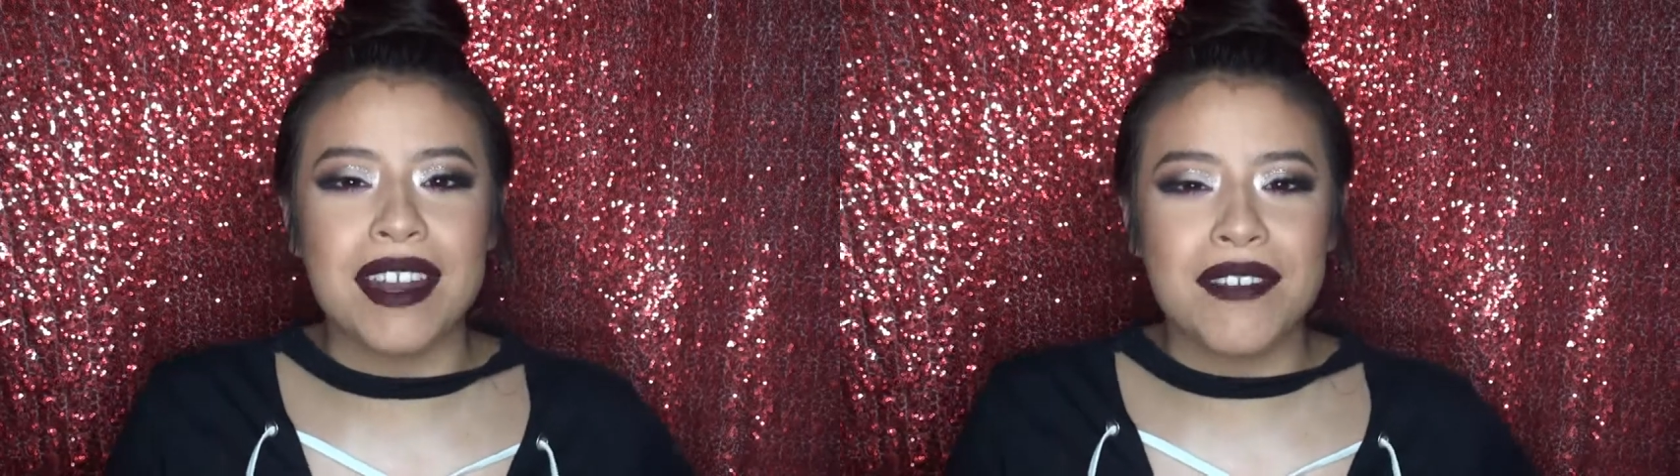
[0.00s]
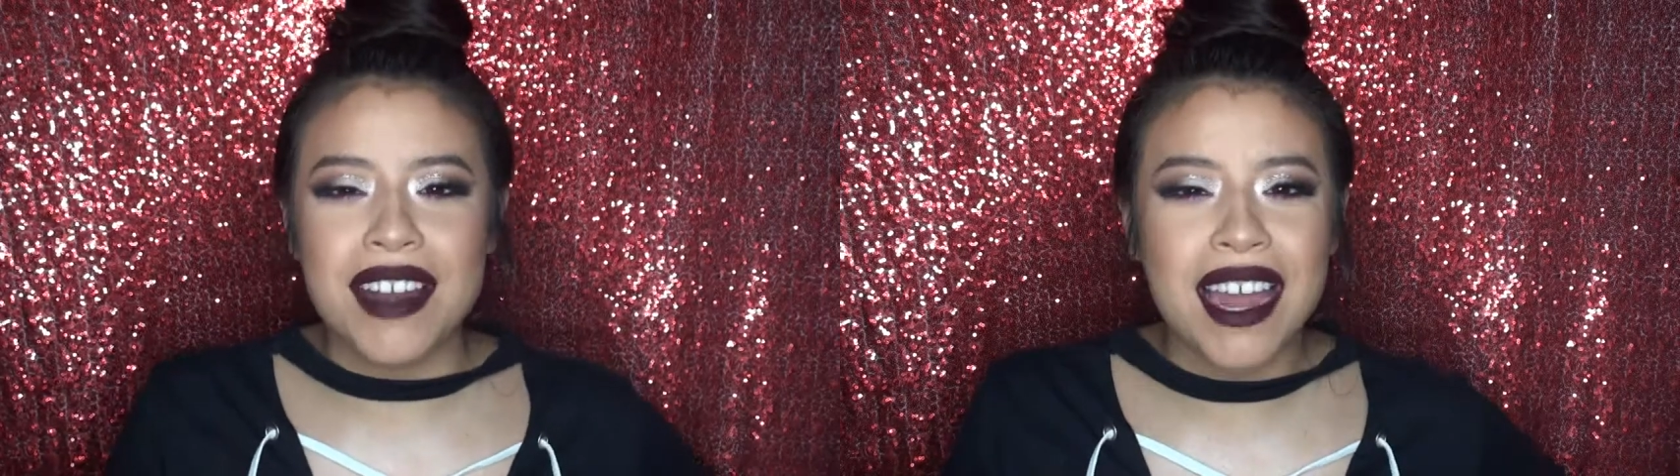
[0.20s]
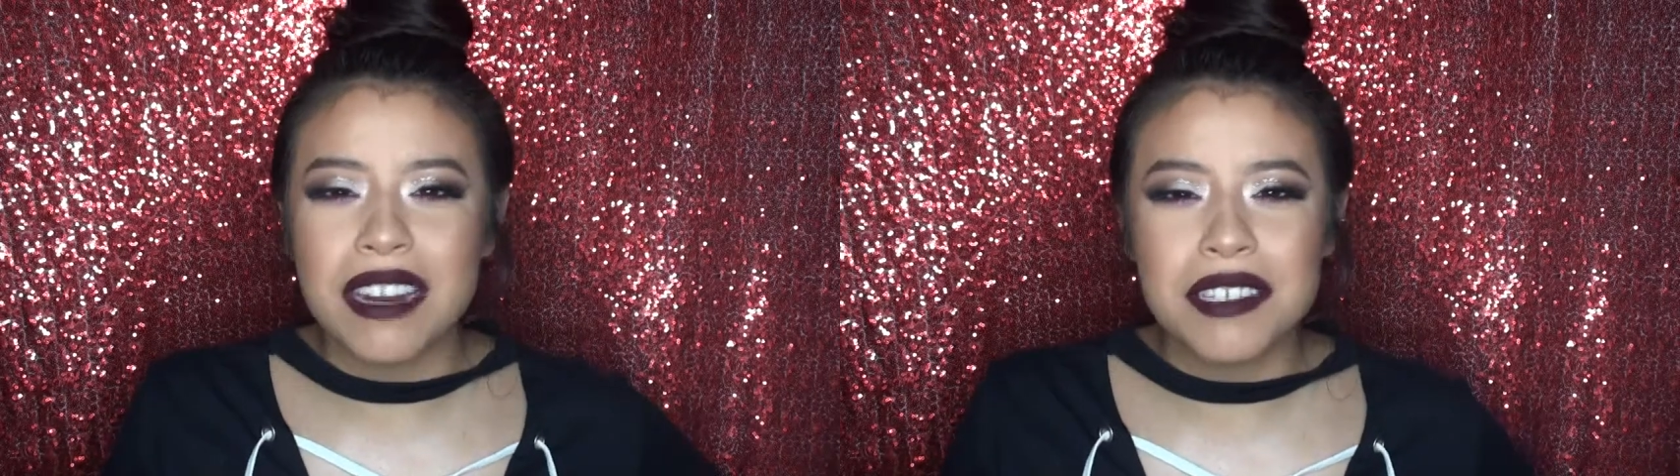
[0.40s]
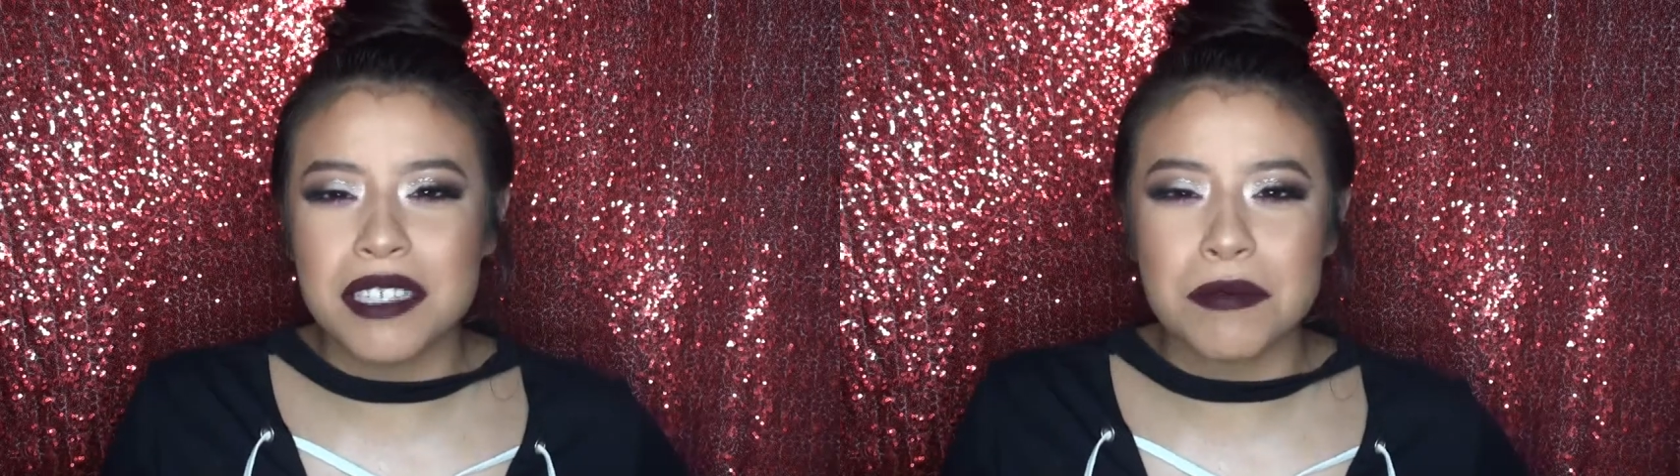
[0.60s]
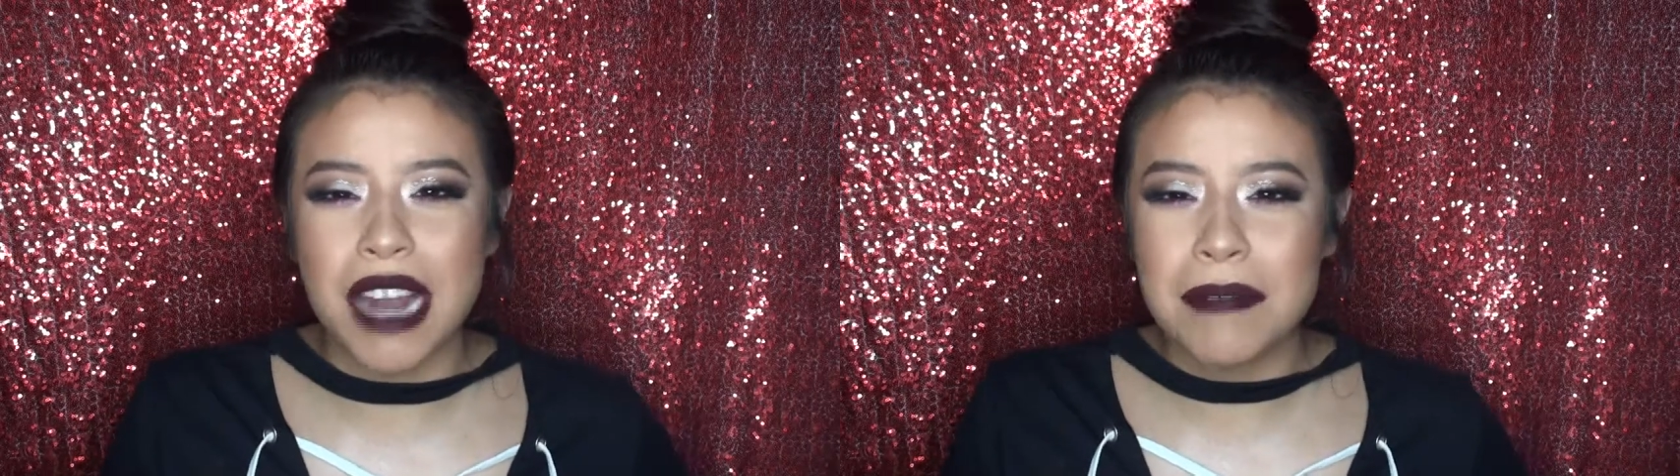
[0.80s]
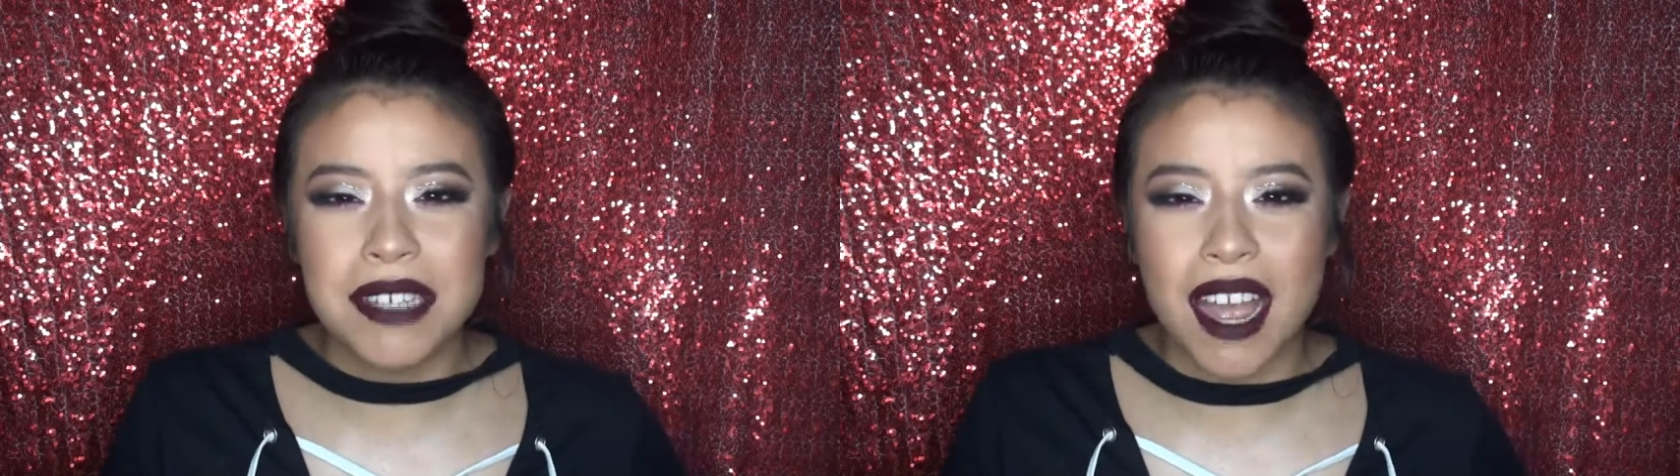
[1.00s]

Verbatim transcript: and if you're not already subscribed